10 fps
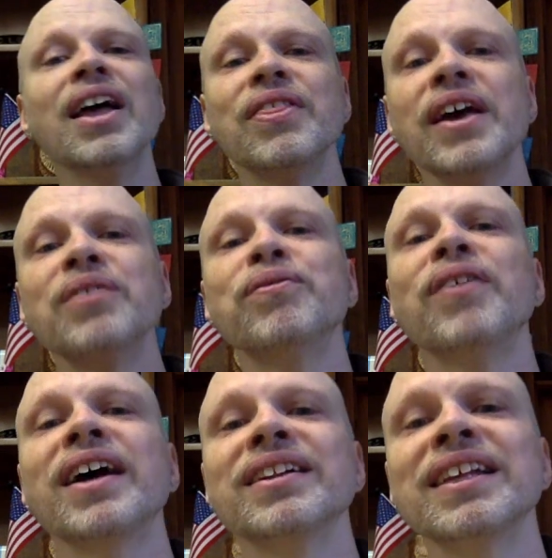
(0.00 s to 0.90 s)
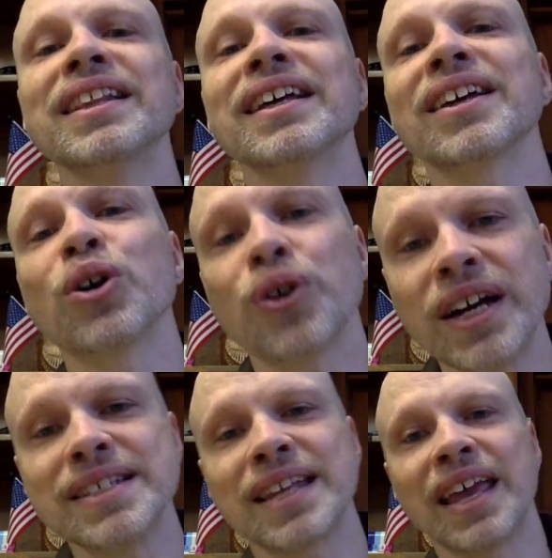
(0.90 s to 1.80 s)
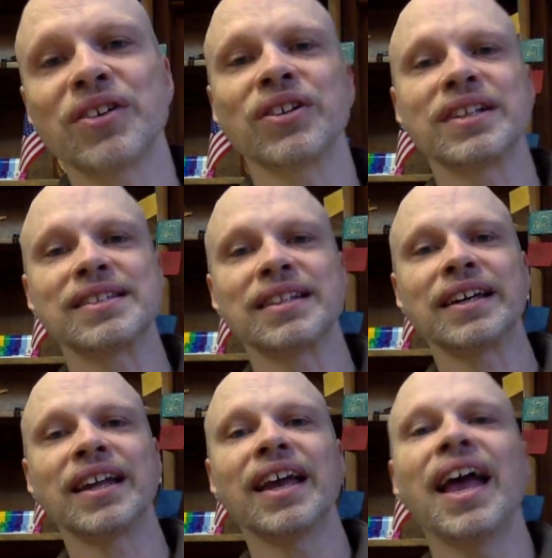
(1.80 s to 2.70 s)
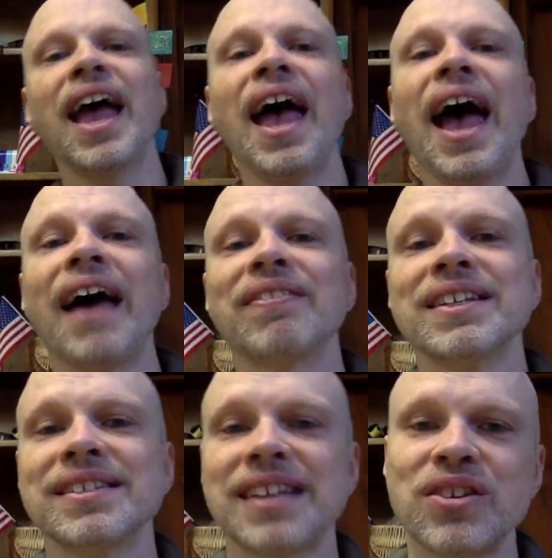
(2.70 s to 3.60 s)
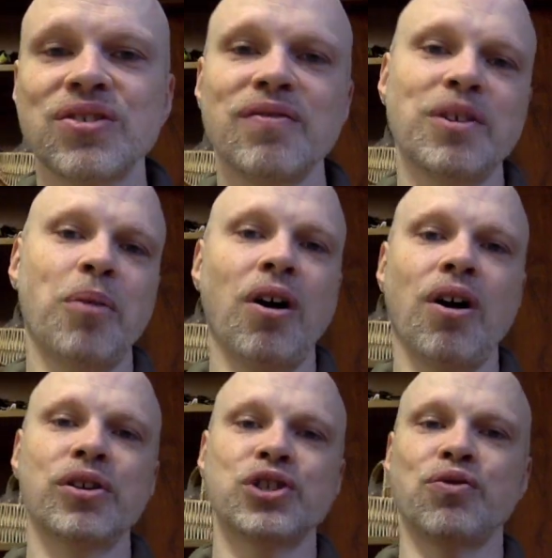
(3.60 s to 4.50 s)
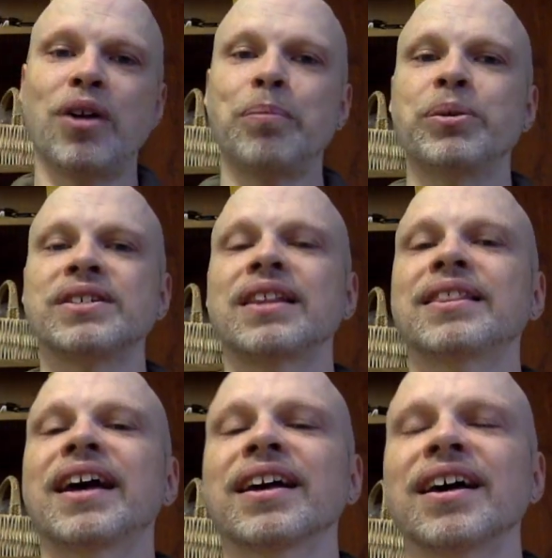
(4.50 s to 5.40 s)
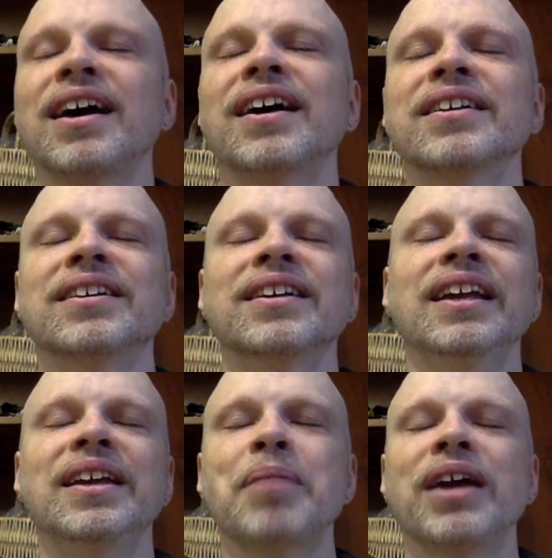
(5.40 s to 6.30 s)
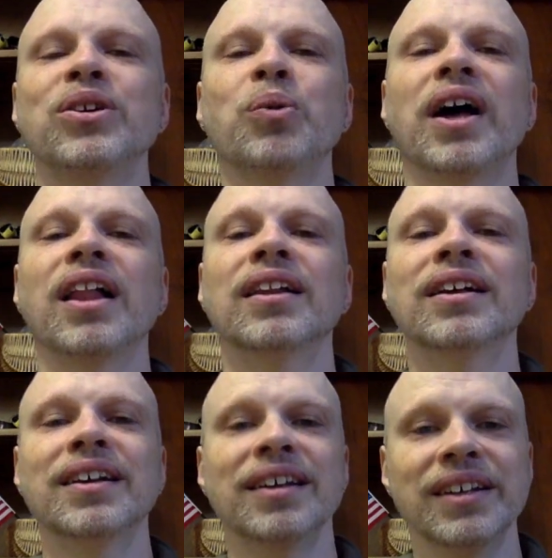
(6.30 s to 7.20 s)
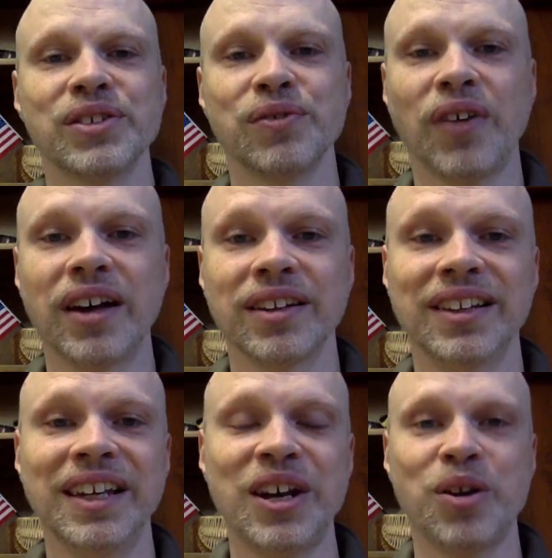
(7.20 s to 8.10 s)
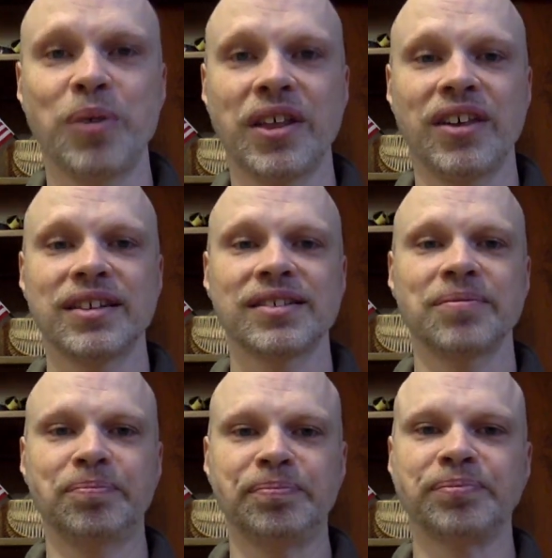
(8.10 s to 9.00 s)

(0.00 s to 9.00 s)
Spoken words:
Then finally, the Christ candle is lit at the center of them all to represent that God, Emmanuel, is finally here with us.